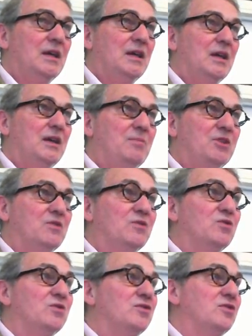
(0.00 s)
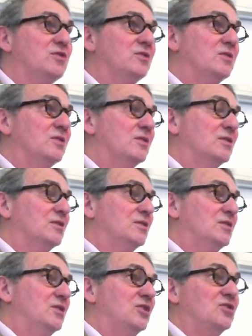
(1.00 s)
but of course,
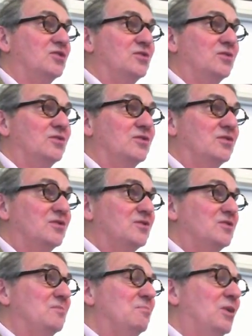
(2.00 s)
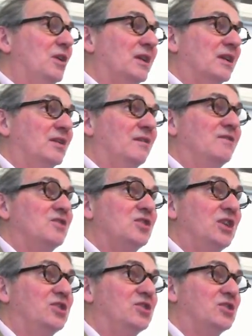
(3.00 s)
discourse, the symbolic,
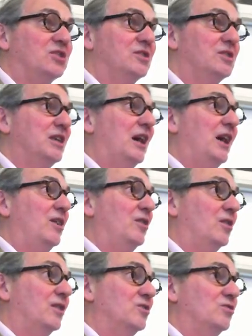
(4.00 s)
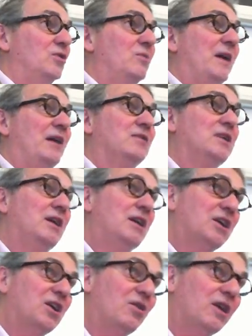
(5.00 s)
conversation, dialogue is all about
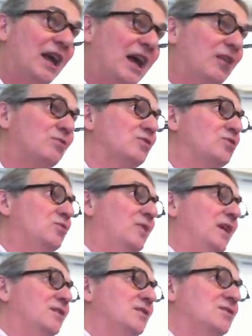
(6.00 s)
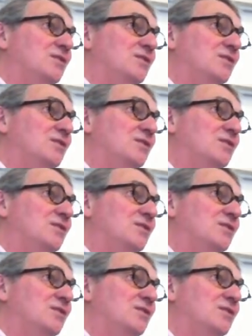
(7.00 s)
going out to others,